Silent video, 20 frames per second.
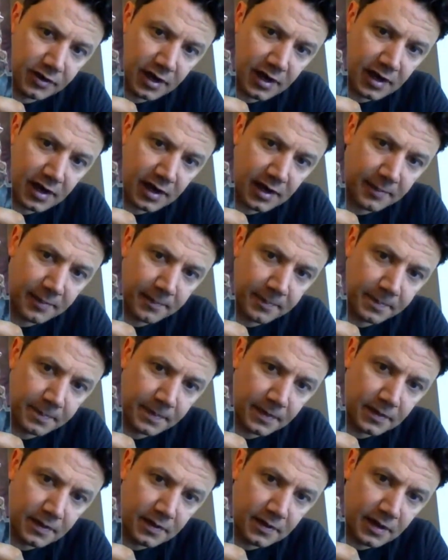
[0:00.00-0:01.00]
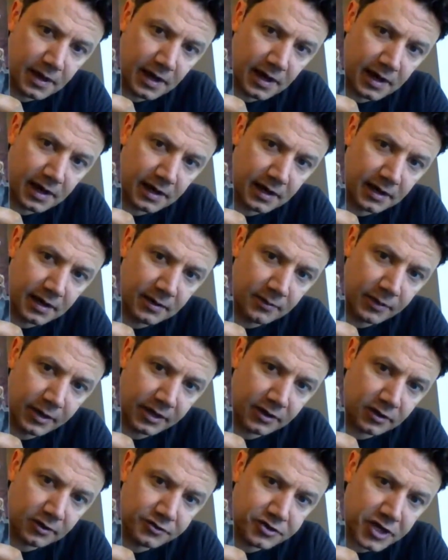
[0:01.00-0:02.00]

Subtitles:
what do you call it?